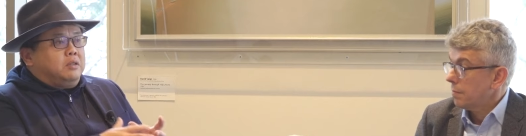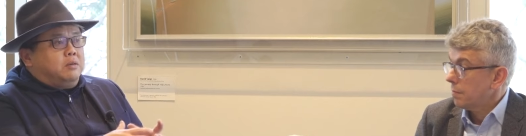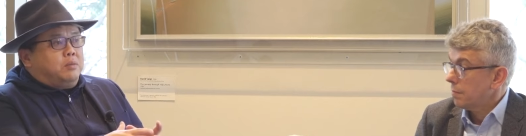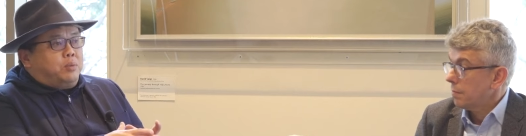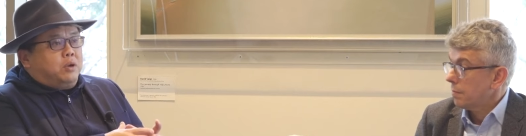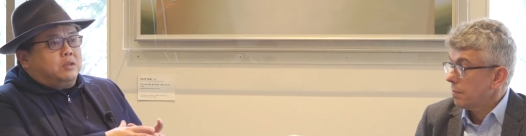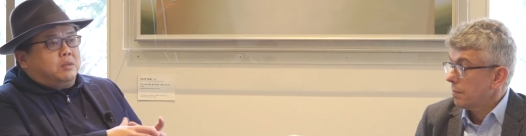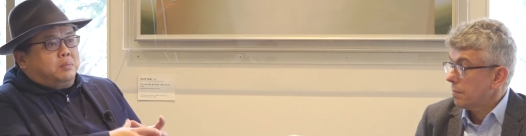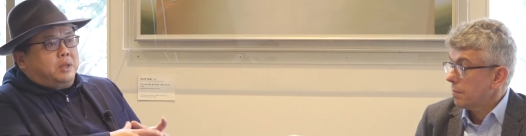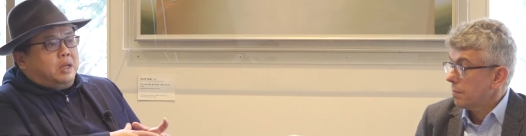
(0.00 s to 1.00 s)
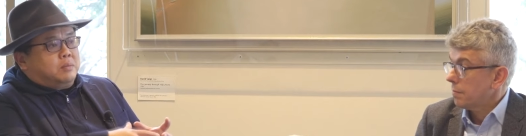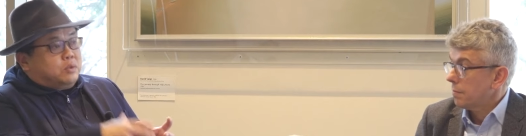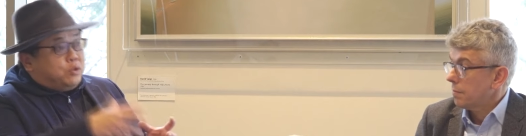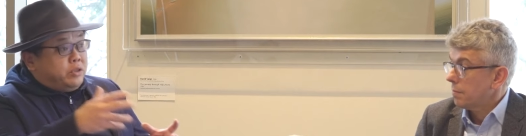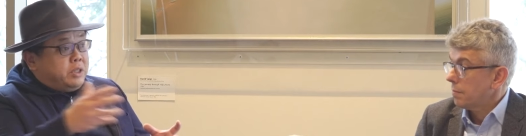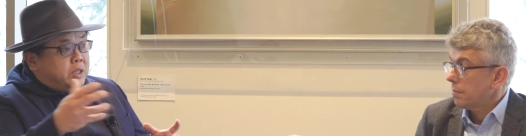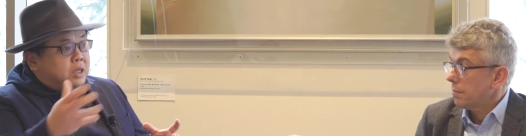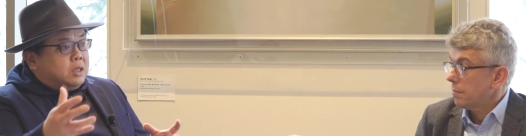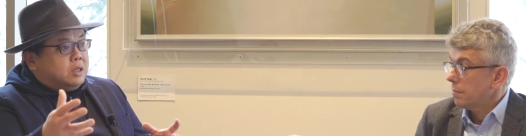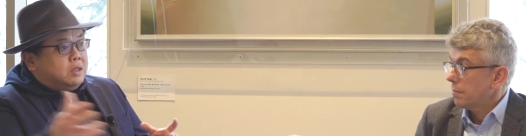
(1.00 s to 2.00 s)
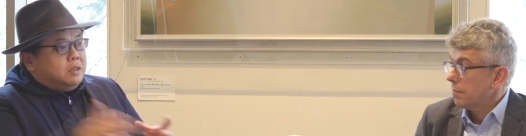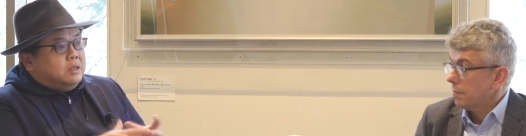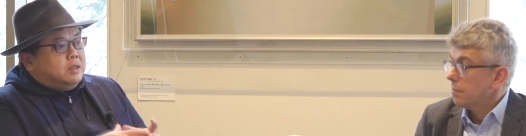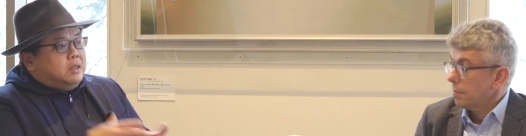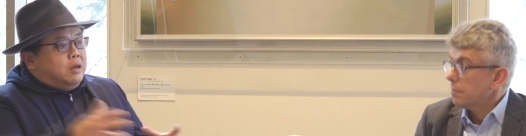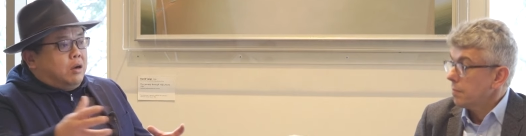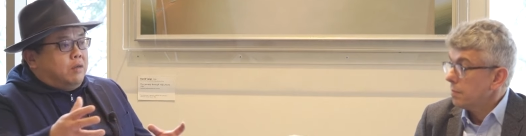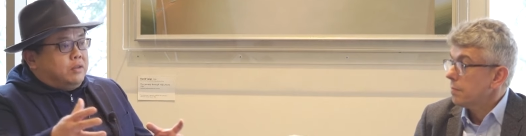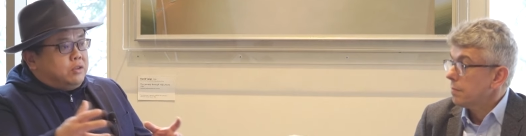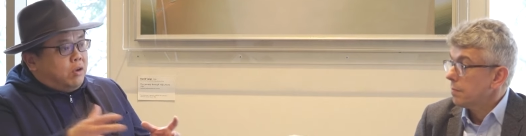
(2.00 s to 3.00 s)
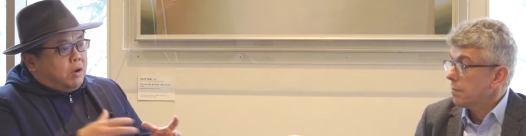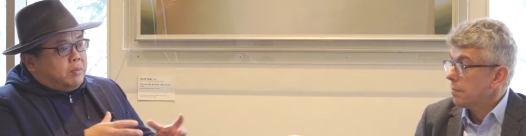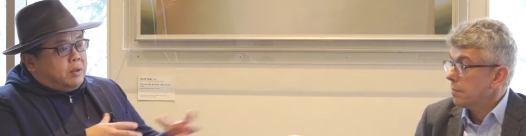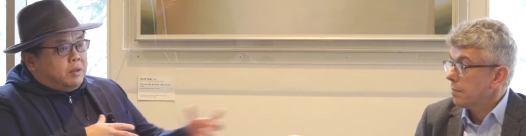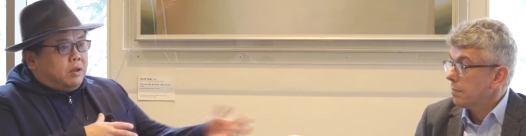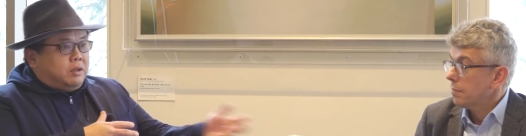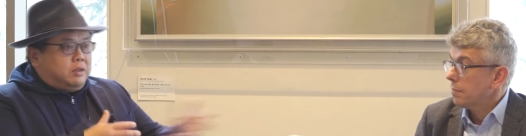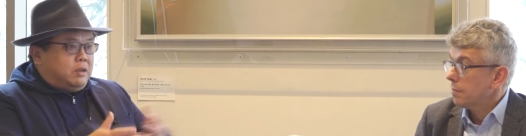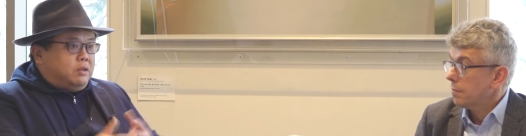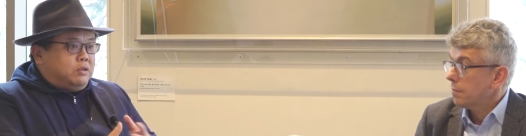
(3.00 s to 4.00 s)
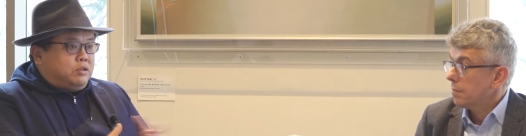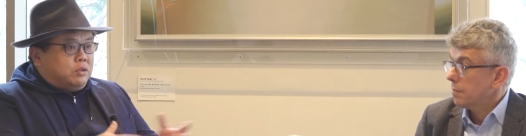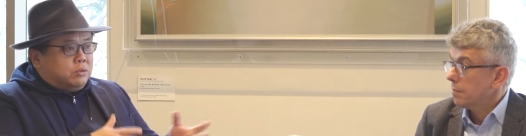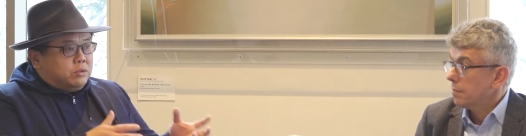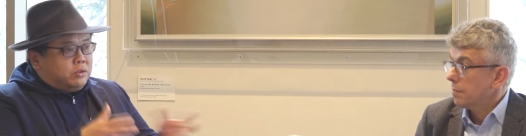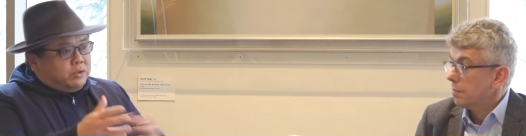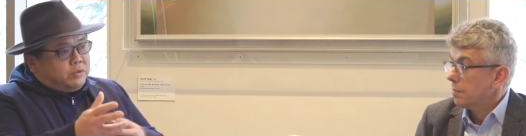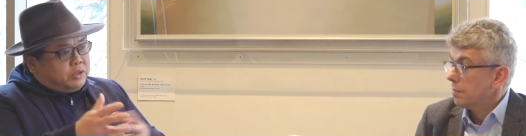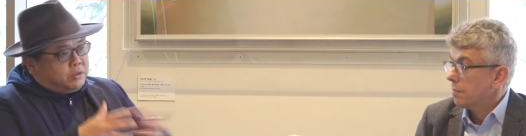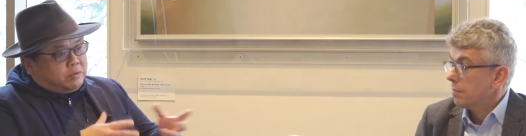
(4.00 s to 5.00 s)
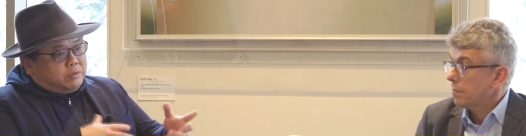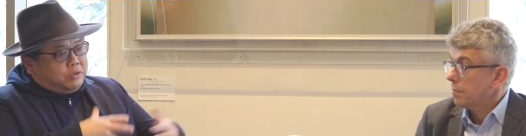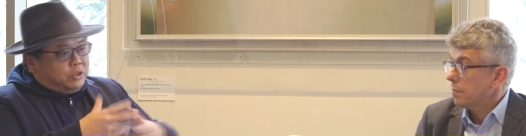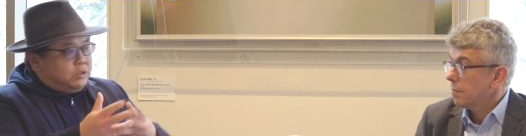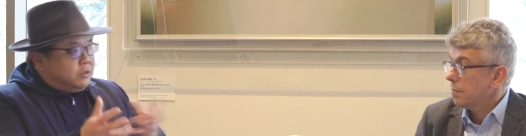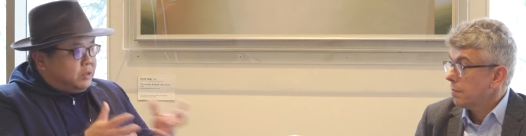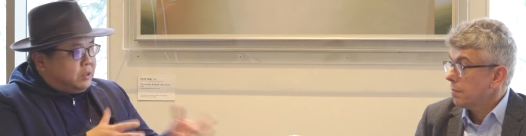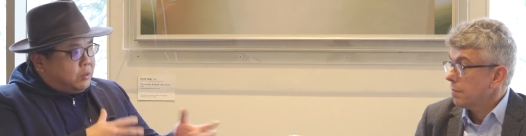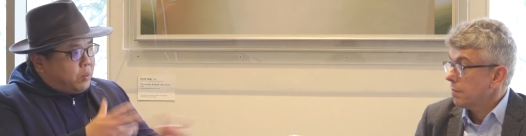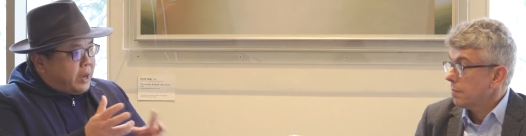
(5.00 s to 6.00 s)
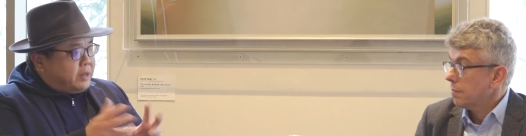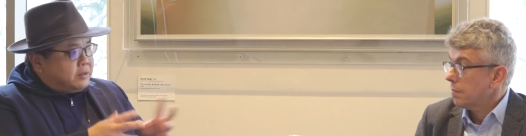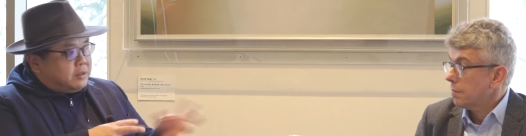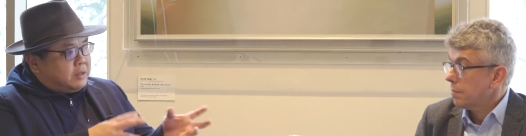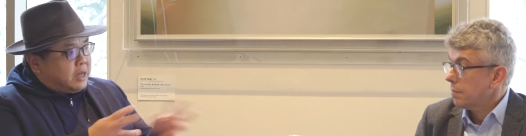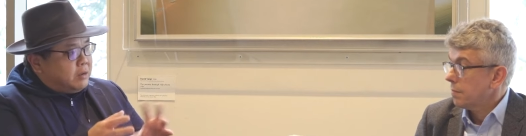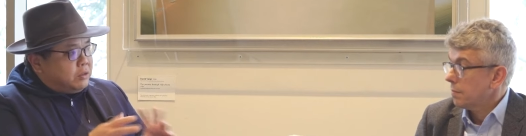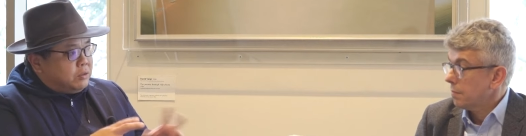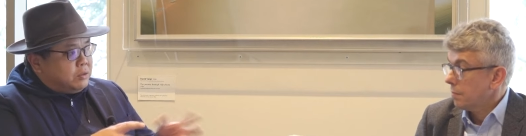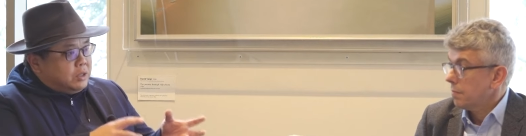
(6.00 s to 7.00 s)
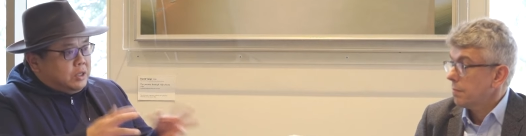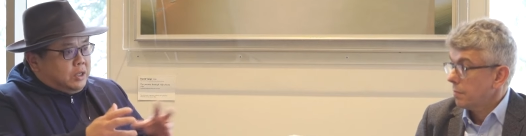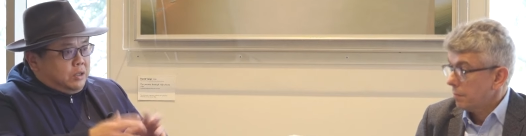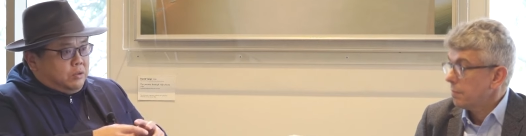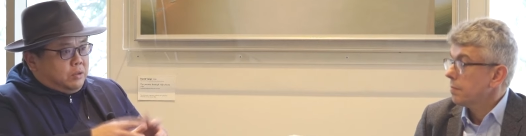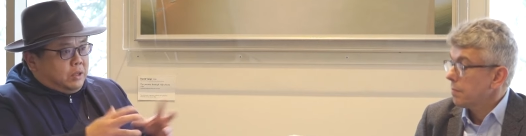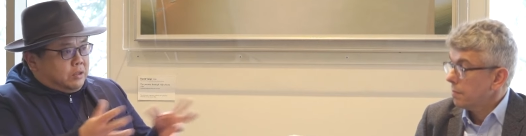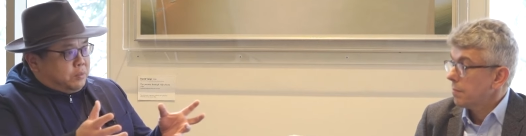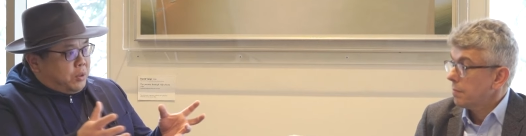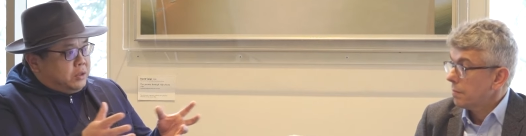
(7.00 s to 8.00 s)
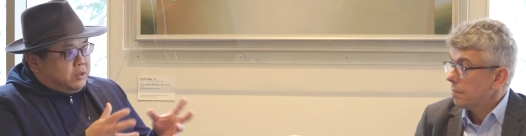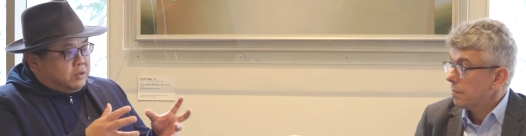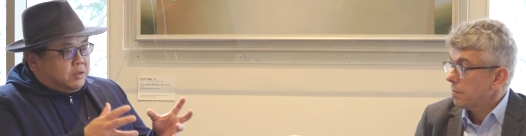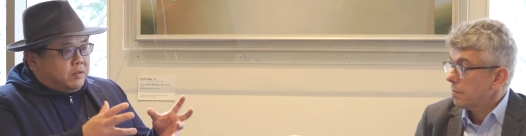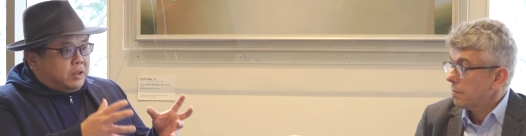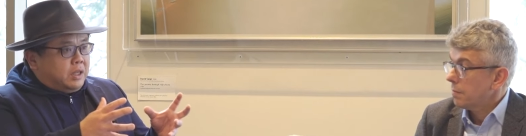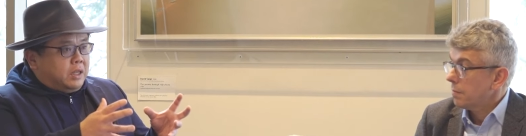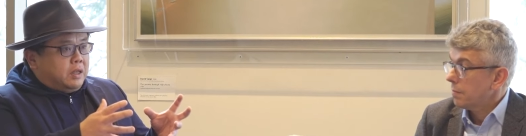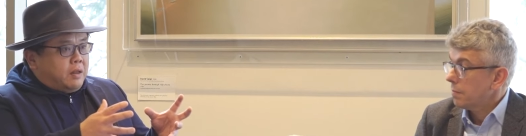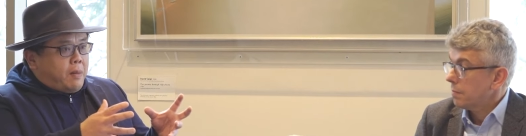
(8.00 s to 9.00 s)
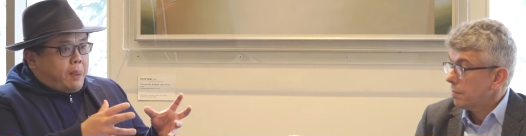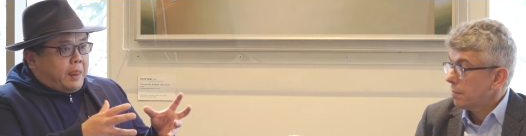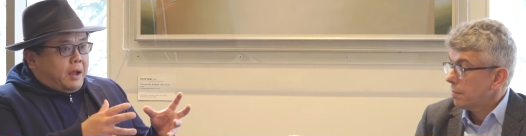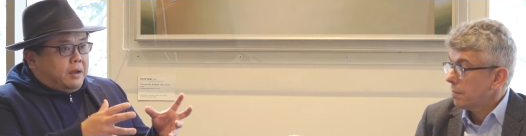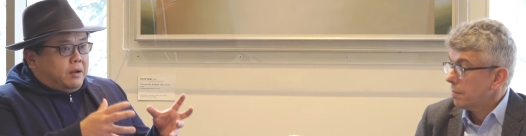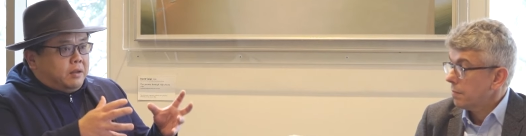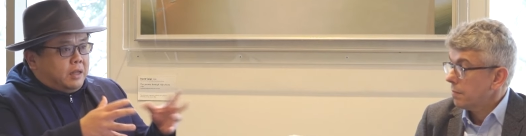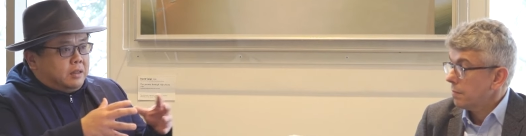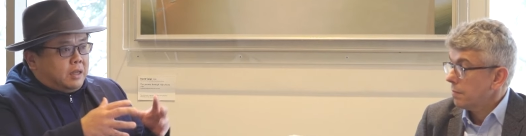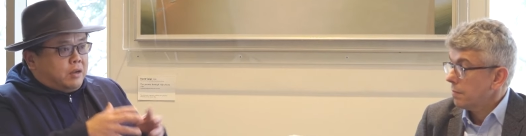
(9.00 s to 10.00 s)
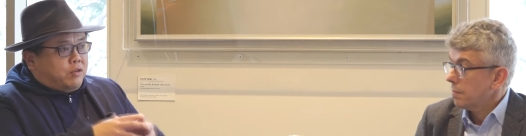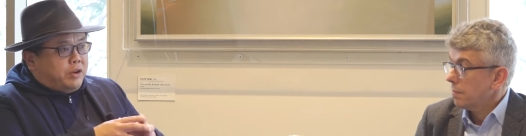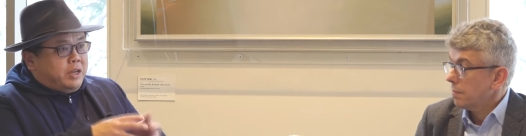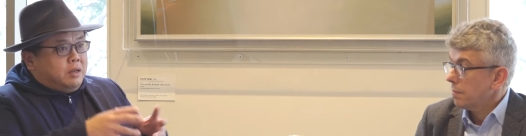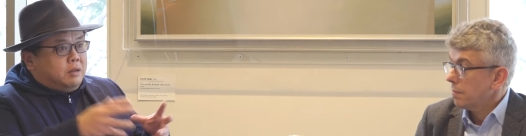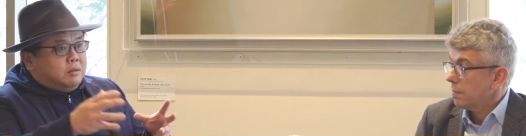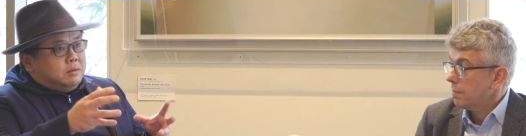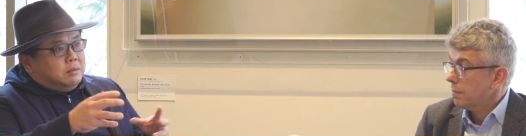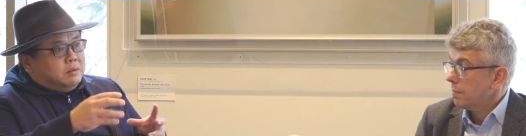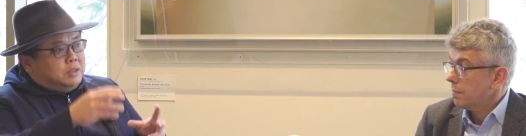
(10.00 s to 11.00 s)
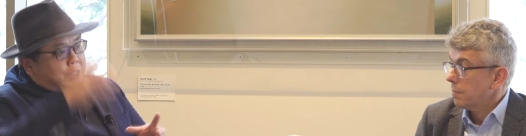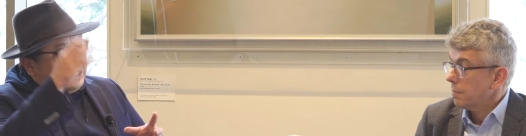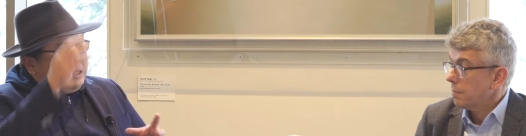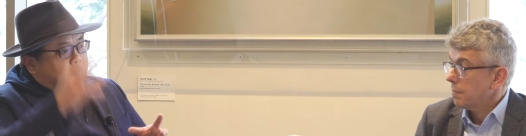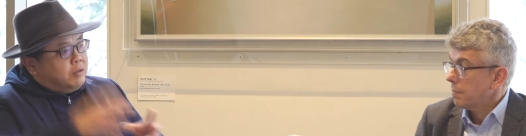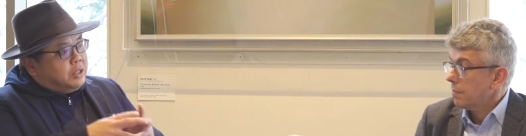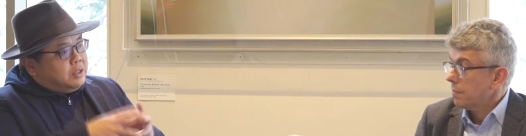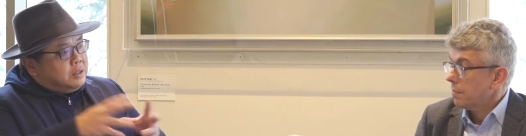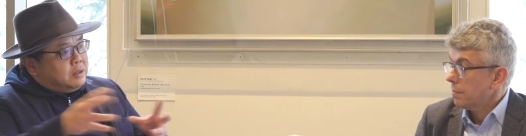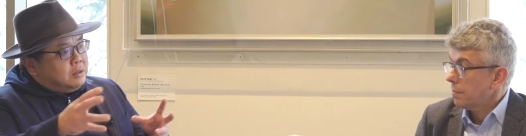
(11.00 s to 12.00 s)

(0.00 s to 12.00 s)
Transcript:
Speaker 1: Your project becomes greener over time, and like you know you're doing also in reducing your waste and how you you expose yourself. I think you know that that green tin, green